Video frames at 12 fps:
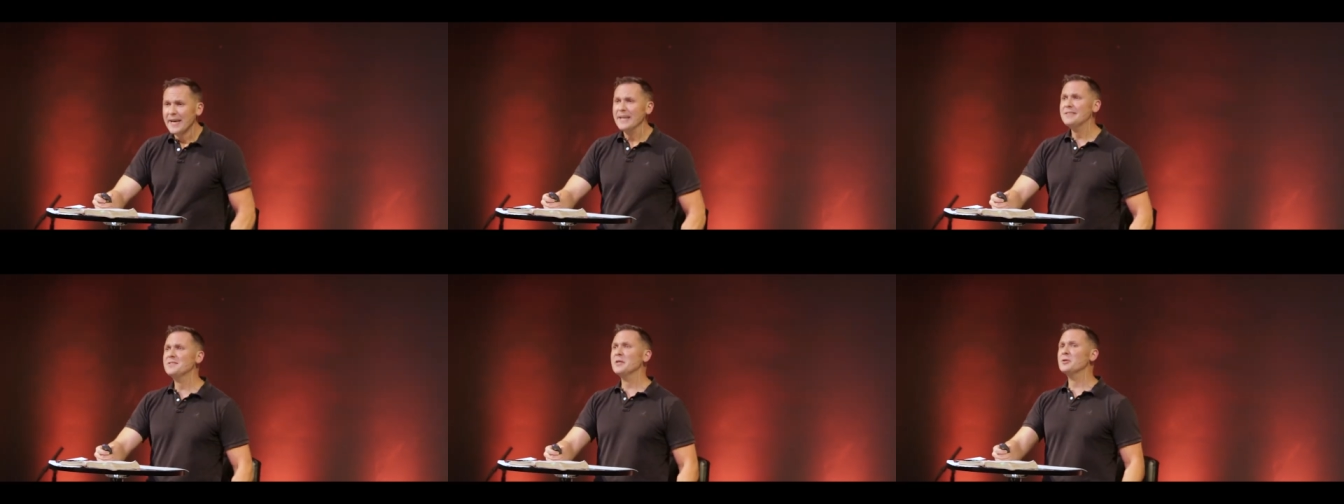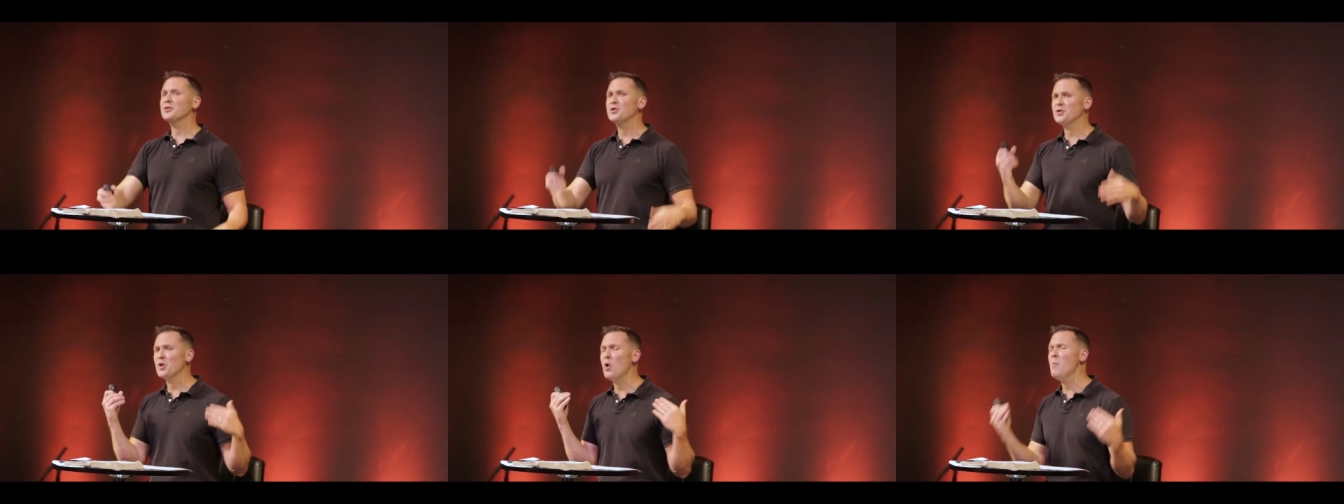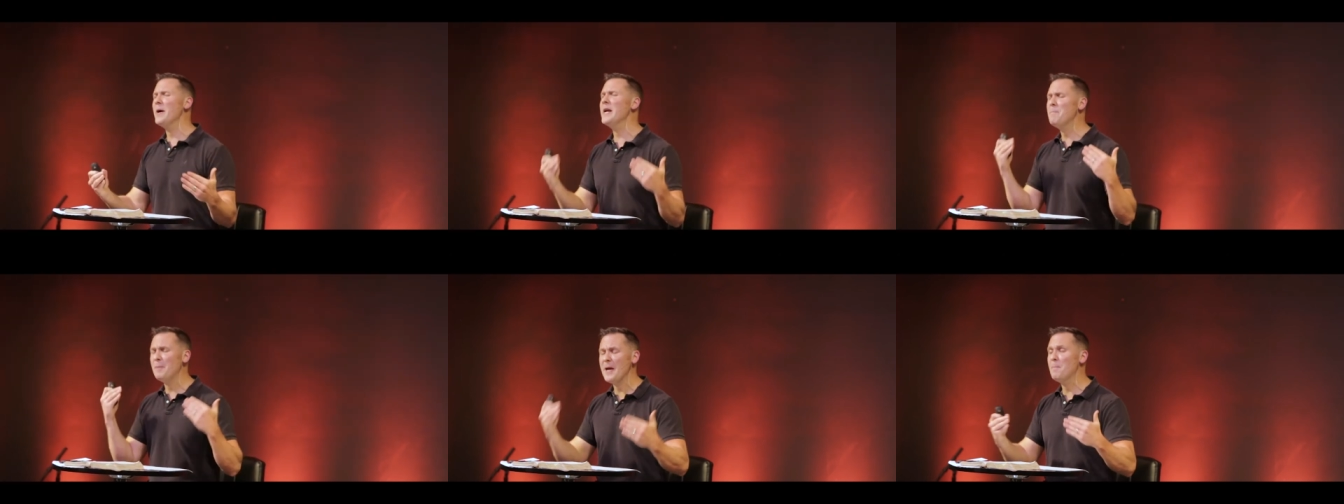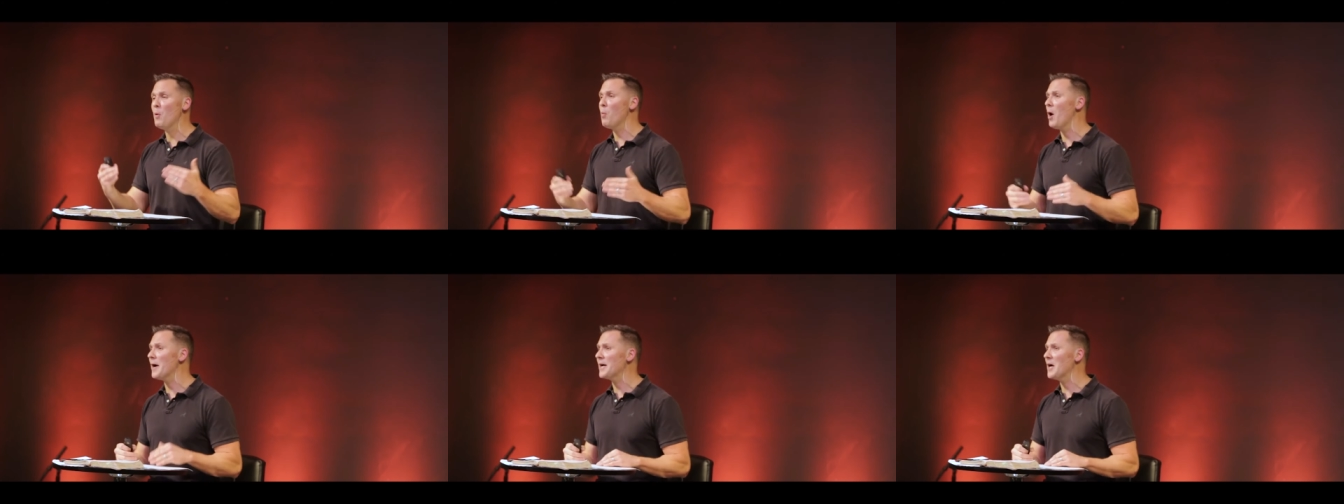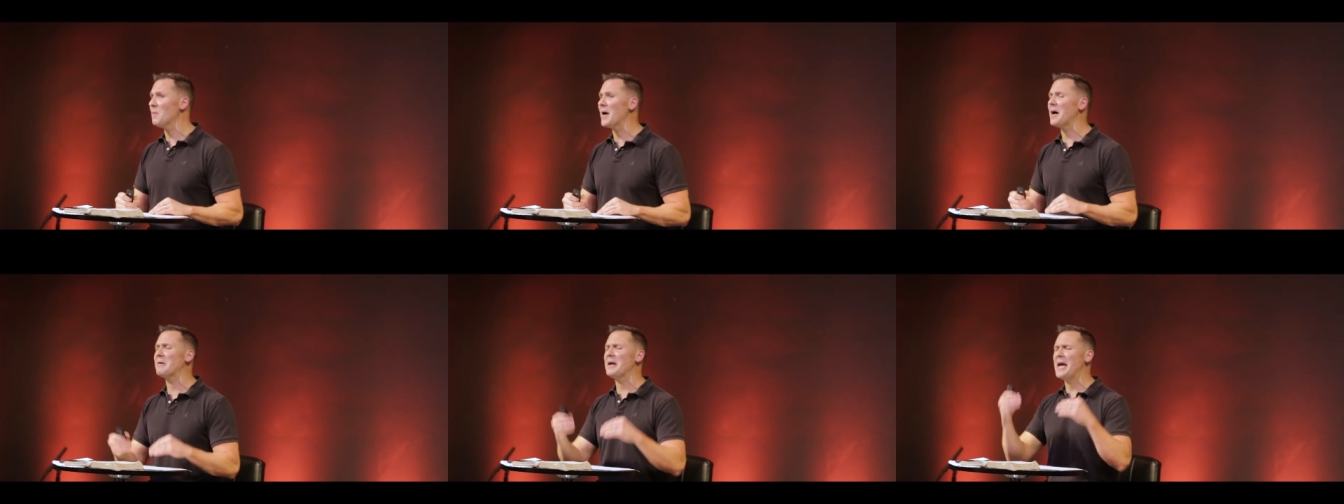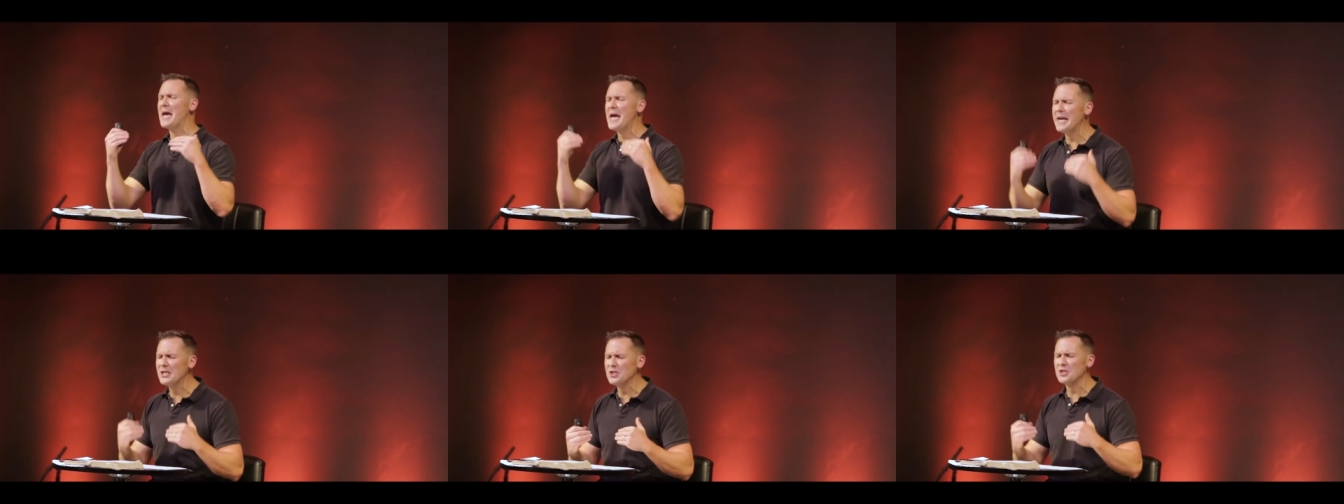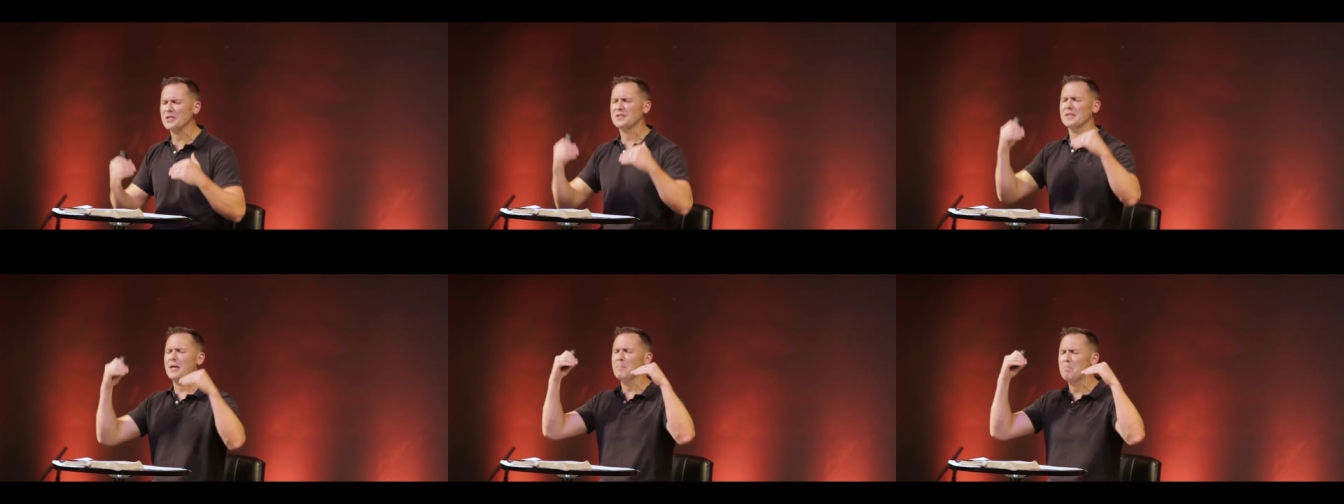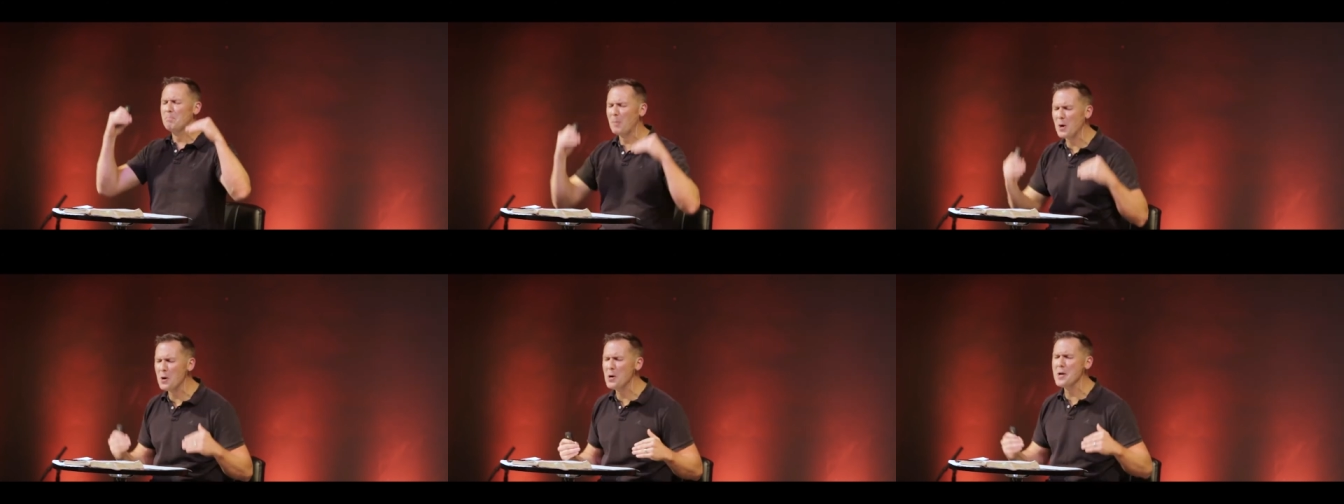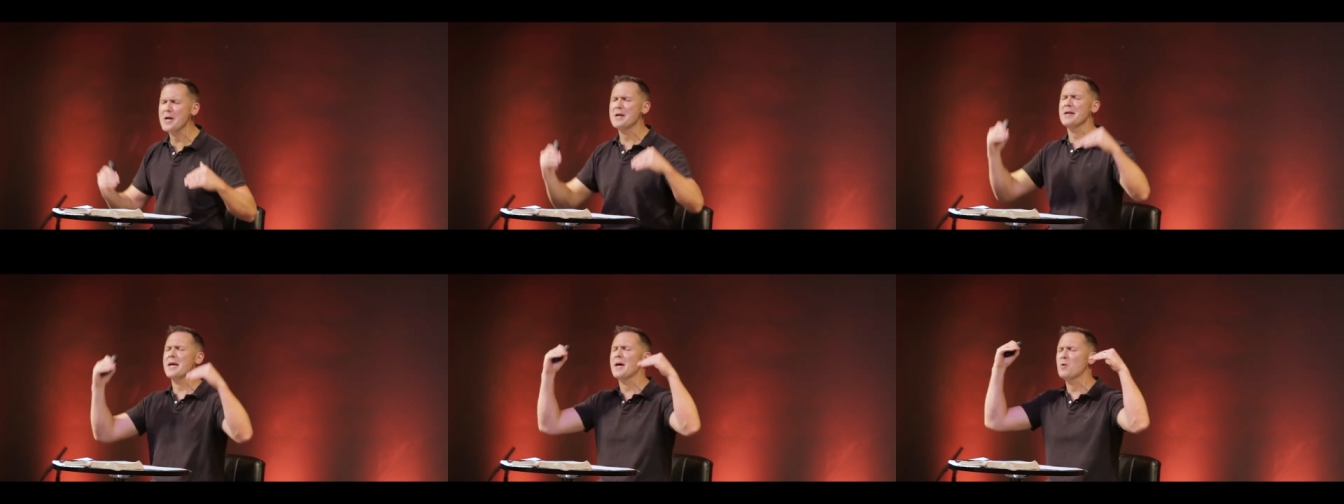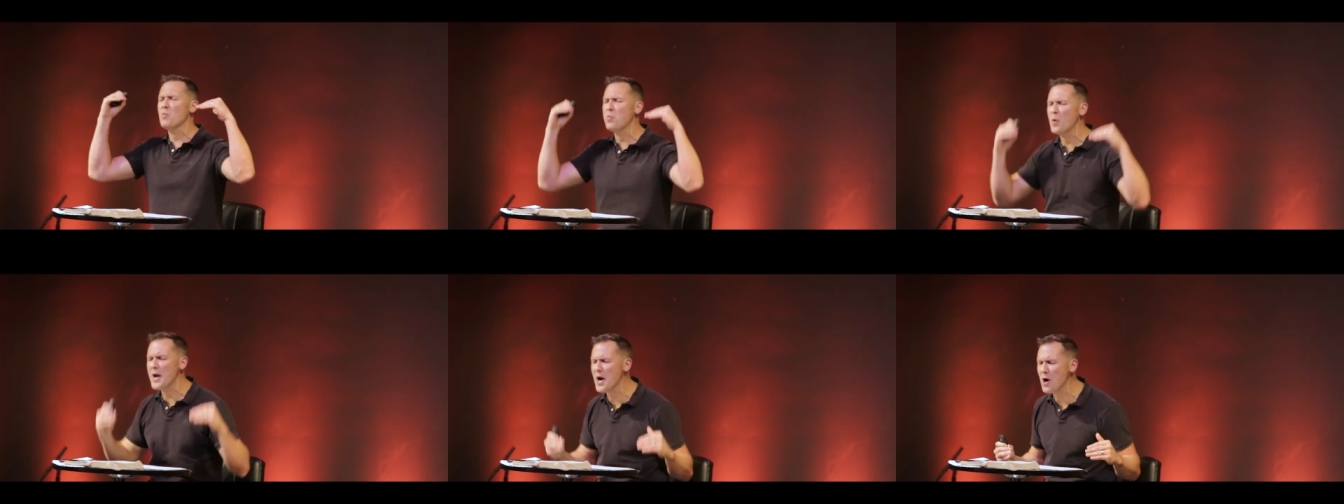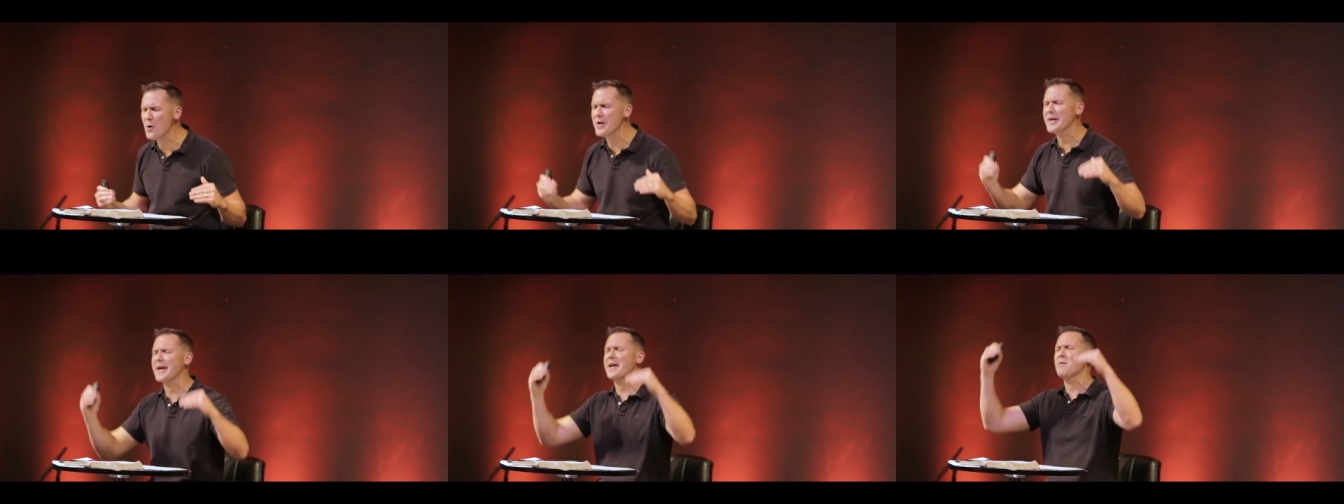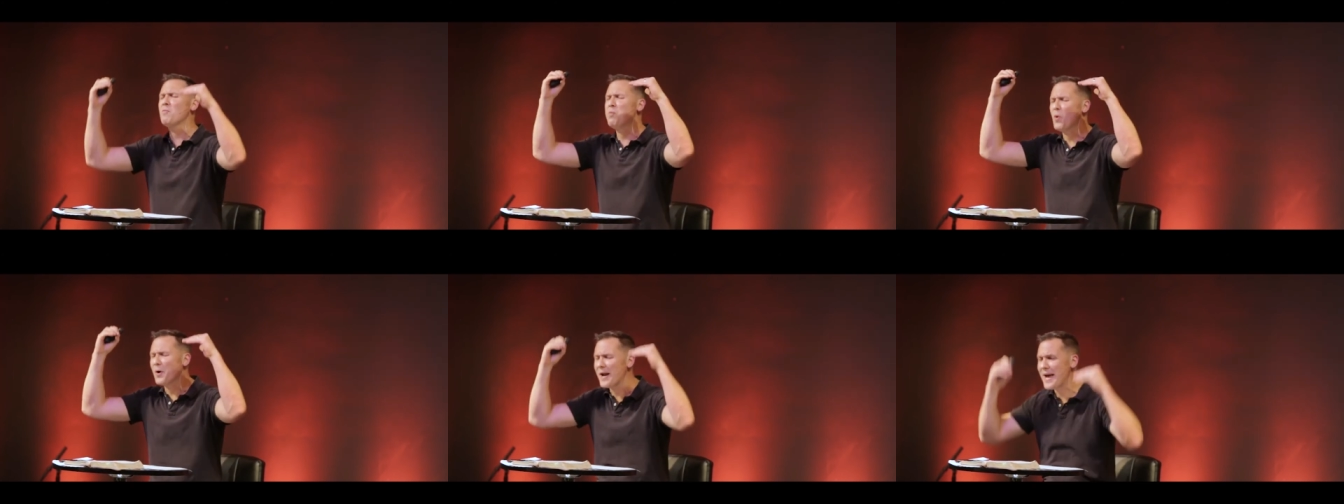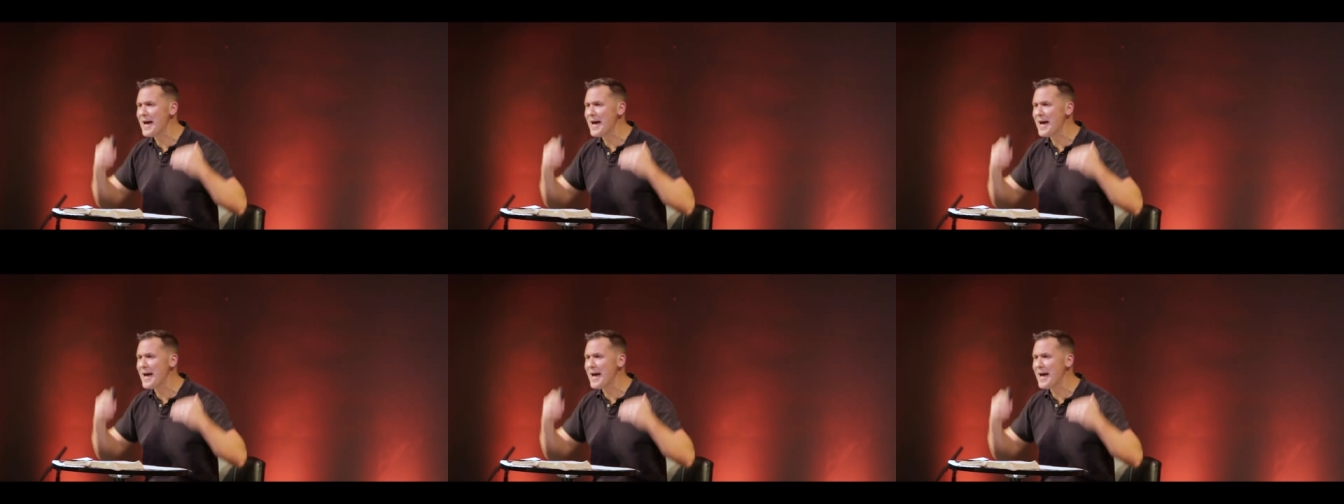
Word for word: Is there's so many people walking around anxious and burdened and weary and worn